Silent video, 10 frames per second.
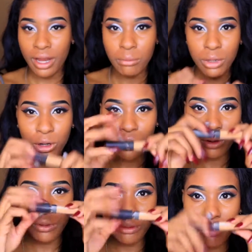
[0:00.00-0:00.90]
now I'm gonna go
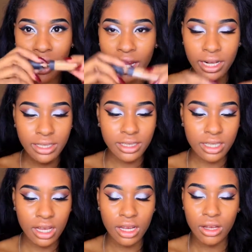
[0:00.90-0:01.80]
in with my
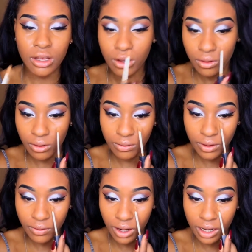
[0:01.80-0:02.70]
NYX
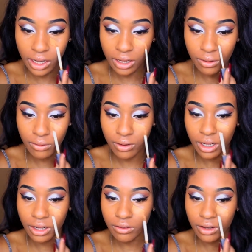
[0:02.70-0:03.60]
Creamy Radiant or
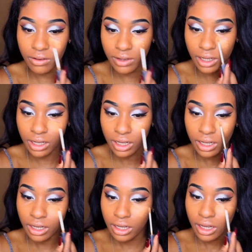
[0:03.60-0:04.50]
Radiant Creamy
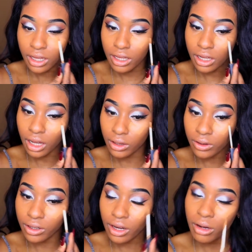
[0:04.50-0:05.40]
in the
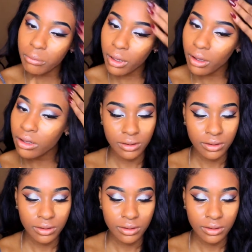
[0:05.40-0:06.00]
color Caramel.